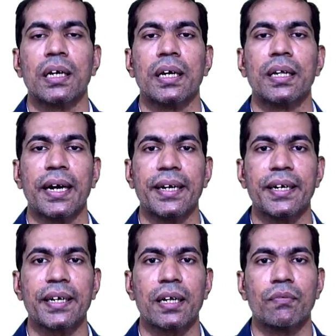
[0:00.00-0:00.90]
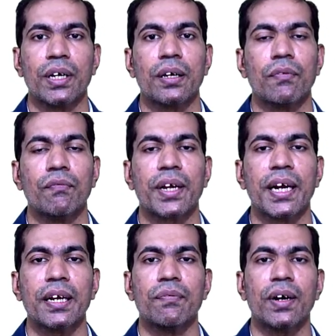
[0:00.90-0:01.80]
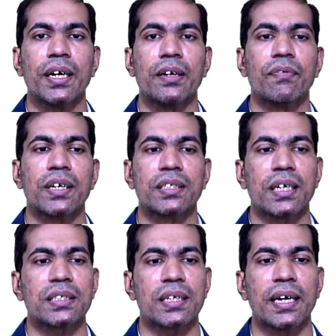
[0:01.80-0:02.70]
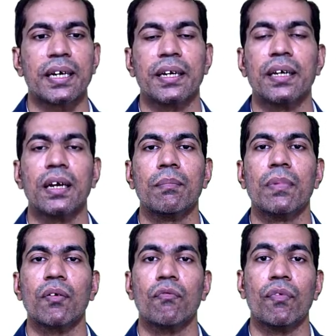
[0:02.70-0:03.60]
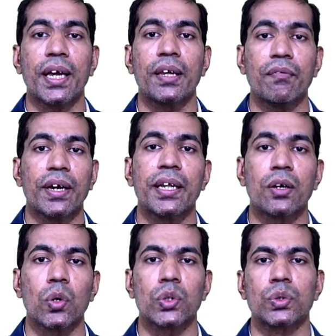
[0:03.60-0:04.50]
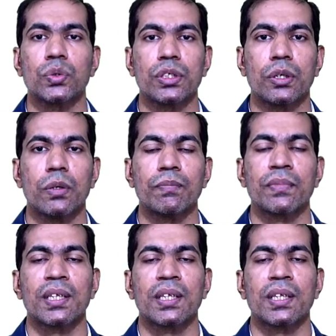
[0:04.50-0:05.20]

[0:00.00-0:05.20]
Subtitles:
In identical way, we can define different sets like real number very close to 0,